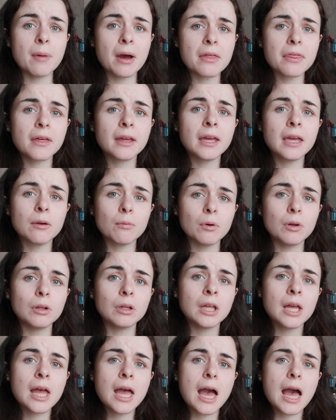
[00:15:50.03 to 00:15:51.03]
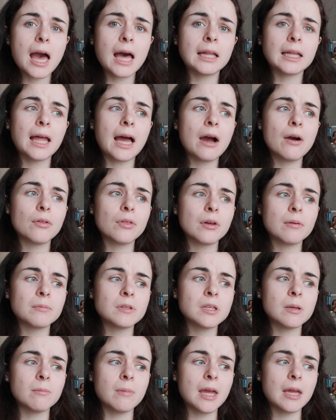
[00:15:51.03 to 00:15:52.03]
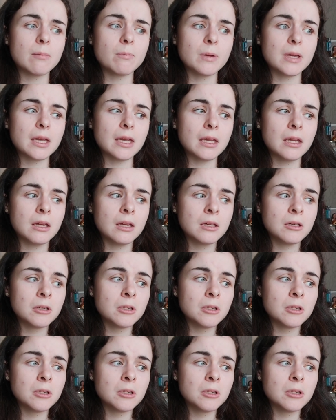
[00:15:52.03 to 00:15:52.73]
I think it will allow them to maybe,